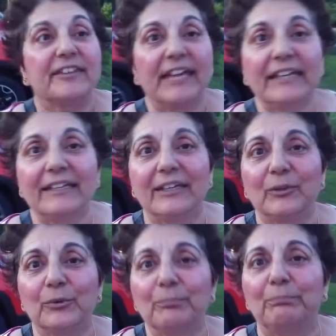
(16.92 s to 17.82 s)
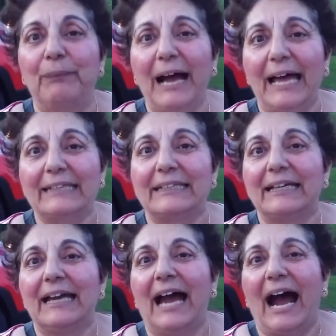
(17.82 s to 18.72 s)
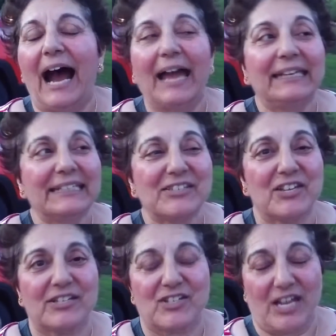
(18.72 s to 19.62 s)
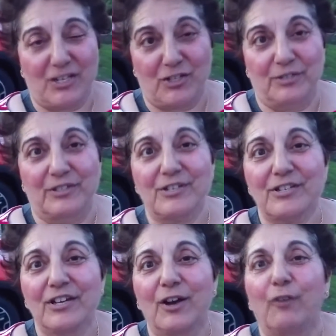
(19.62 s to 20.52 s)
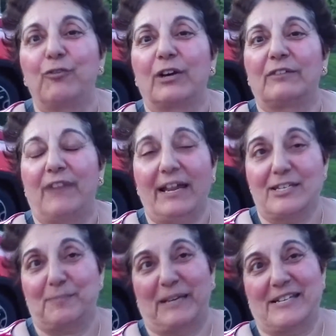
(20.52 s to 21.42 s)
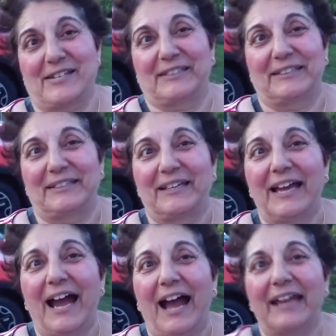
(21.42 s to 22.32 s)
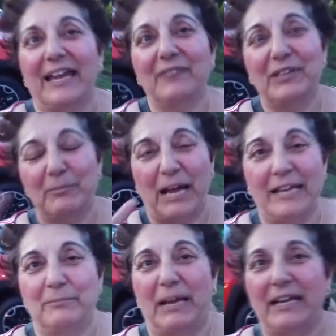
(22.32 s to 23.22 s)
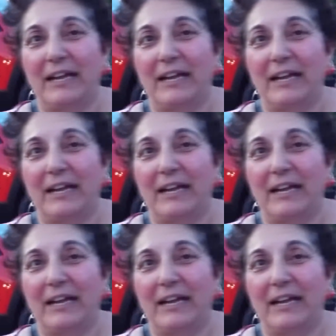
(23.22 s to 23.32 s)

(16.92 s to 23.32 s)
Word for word: Thank you, but I need suggestions for a vice president. I have in mind my